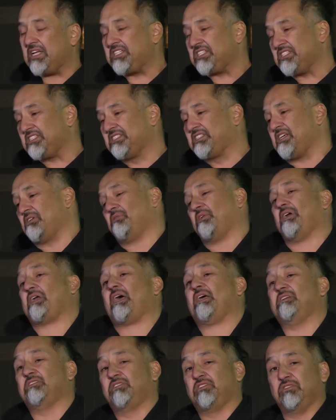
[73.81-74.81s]
I just did what I
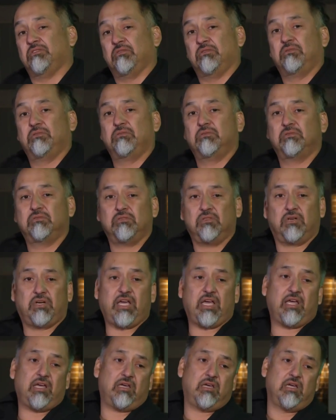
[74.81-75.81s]
had to do.
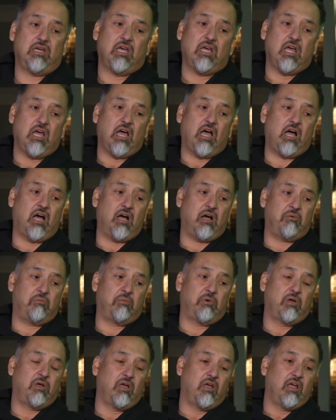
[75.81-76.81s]
Okay.
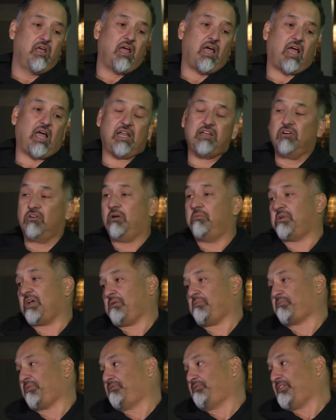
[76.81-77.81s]
Um, I know I'm
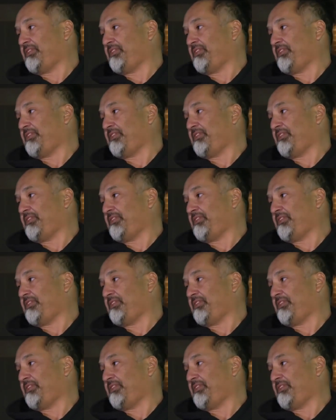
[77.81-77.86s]
not